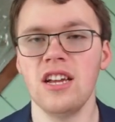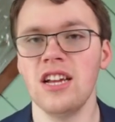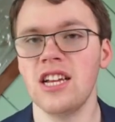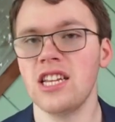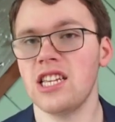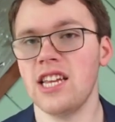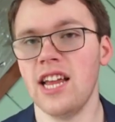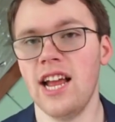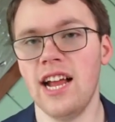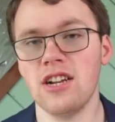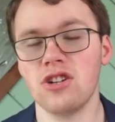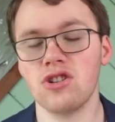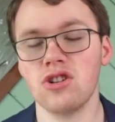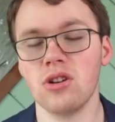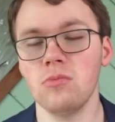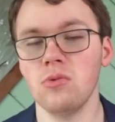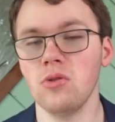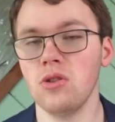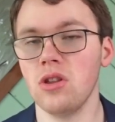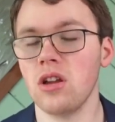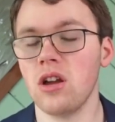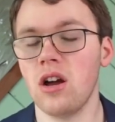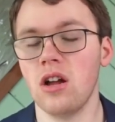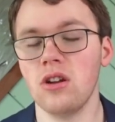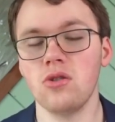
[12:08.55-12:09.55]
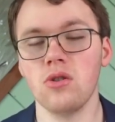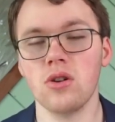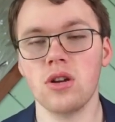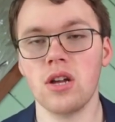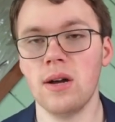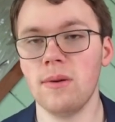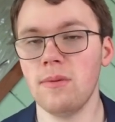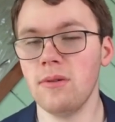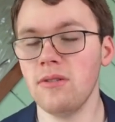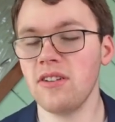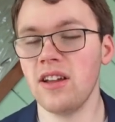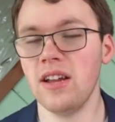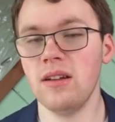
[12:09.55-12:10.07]
Sandstrom, only gone to a
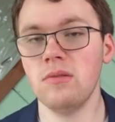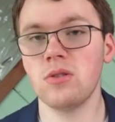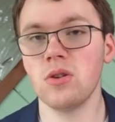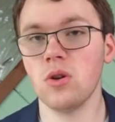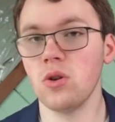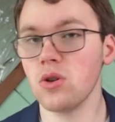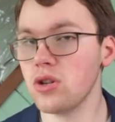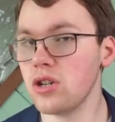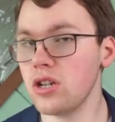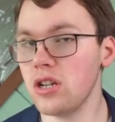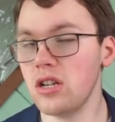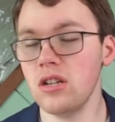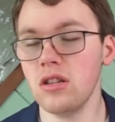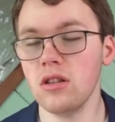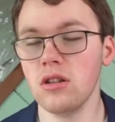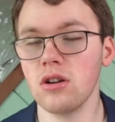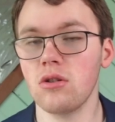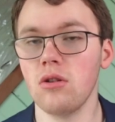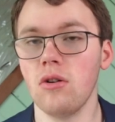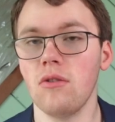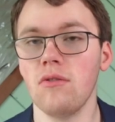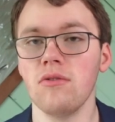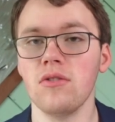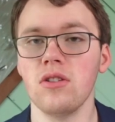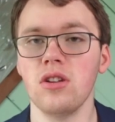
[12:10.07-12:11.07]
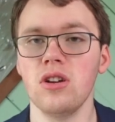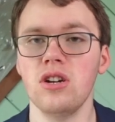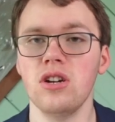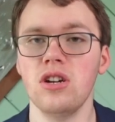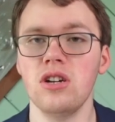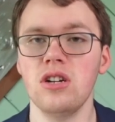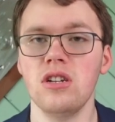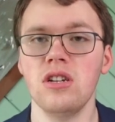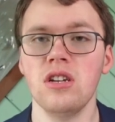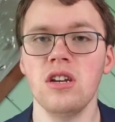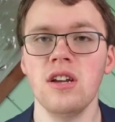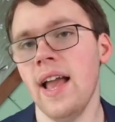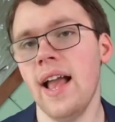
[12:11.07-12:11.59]
couple of games, also didn't look overly
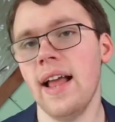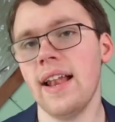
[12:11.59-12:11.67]
good.